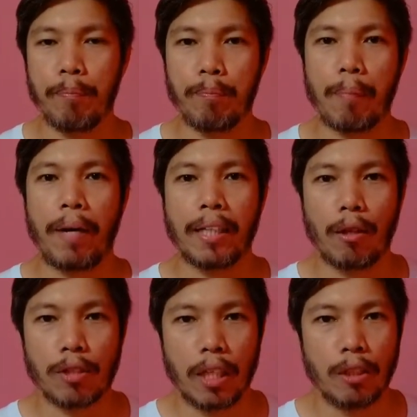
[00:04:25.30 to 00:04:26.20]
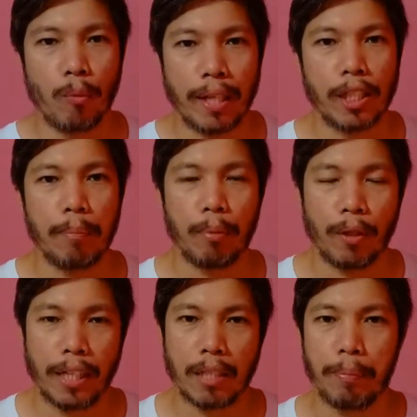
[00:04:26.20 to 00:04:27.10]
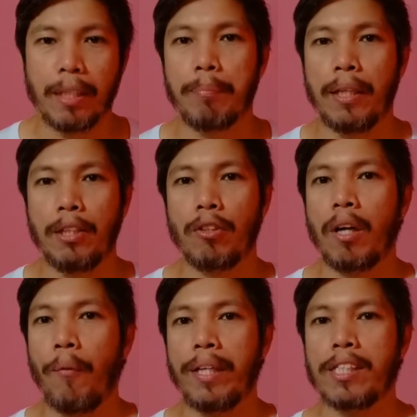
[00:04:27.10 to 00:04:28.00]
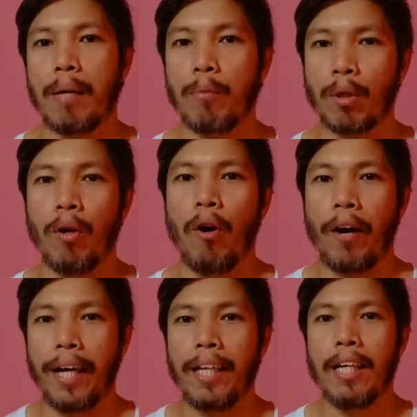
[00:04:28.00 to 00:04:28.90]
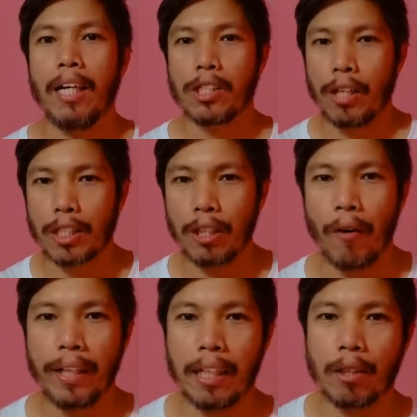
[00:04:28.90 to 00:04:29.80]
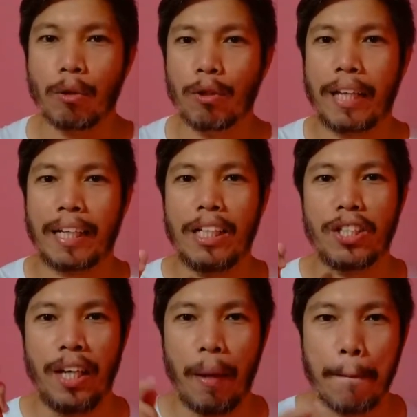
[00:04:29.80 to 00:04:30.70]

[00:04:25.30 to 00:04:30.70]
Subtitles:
papakita ko sa inyo one simple recipe na pwede nyong gawin sa munggo. Okay? So, let's go ahead and go to the kitchen.